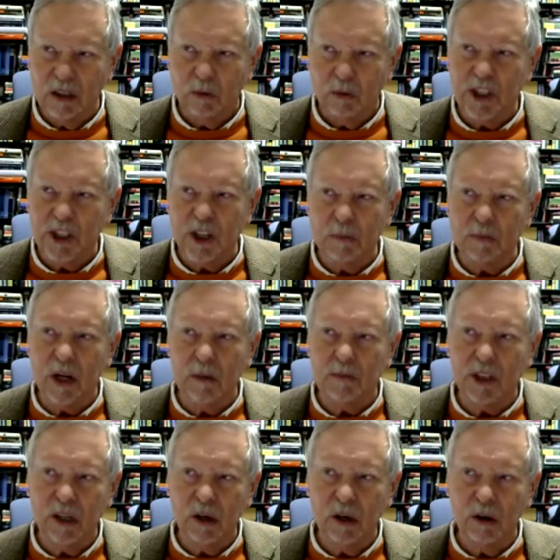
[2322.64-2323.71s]
we
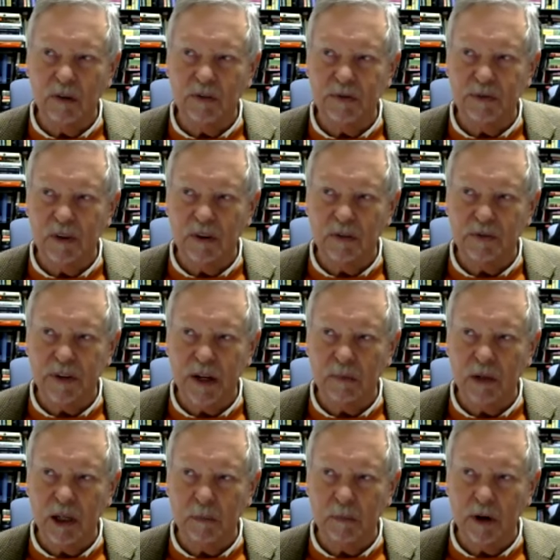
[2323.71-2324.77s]
sometimes hear of
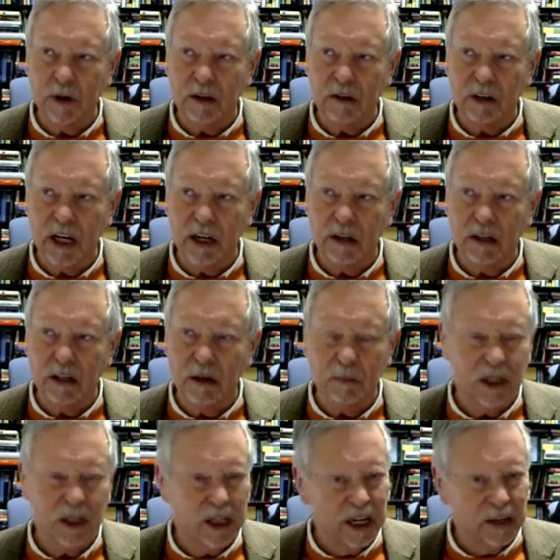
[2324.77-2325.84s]
family breakdown
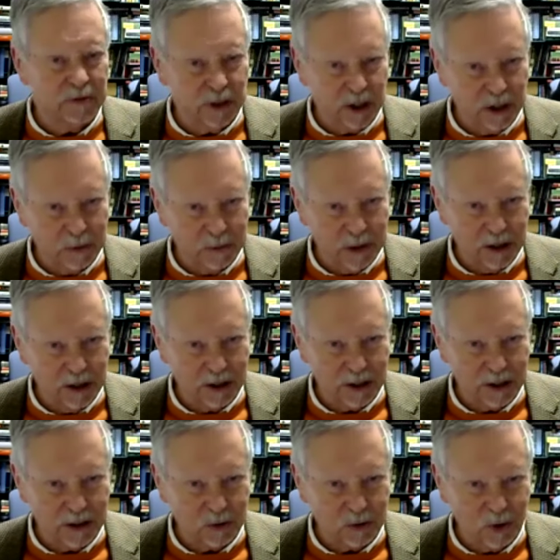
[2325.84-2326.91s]
among African
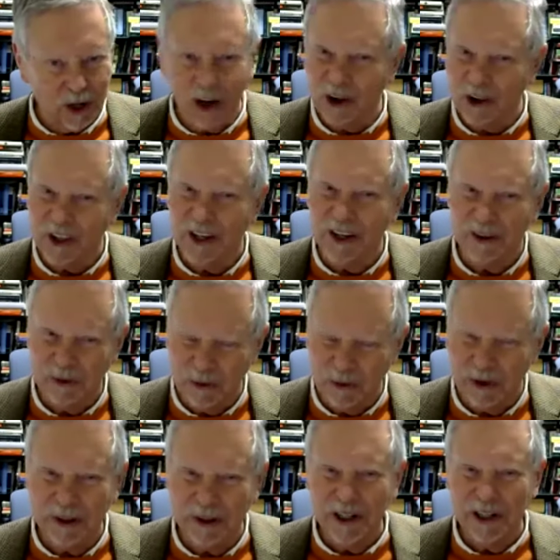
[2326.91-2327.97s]
Americans. Well,
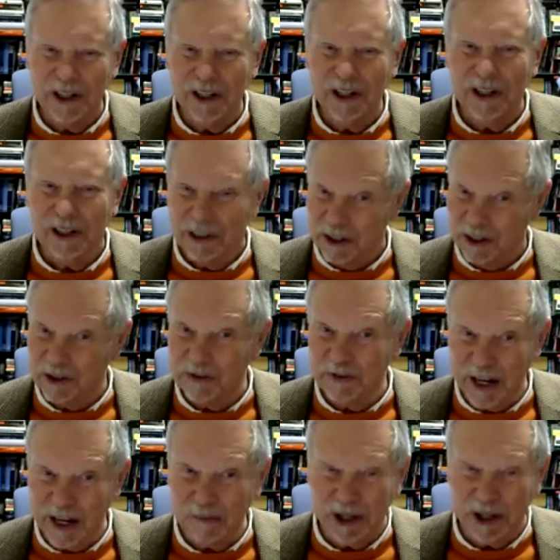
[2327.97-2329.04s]
there's
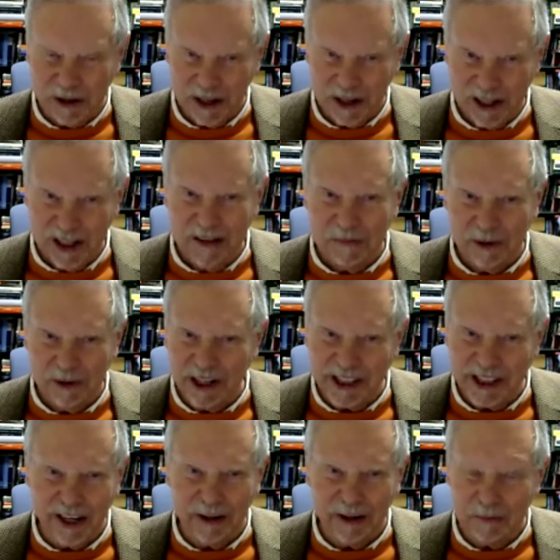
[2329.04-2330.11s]
family
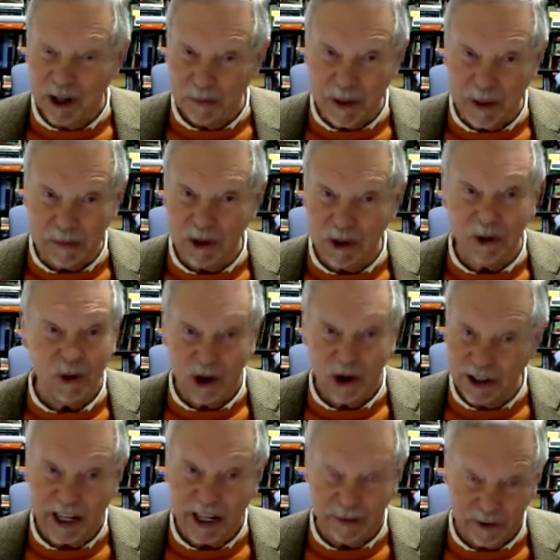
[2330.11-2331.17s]
breakdown among people who
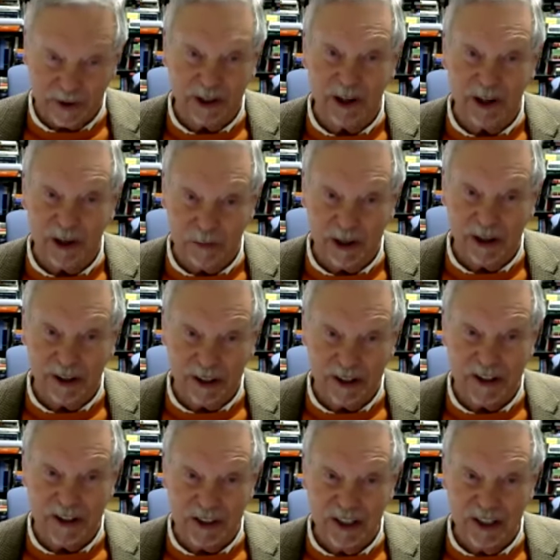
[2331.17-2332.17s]
aren't African Americans.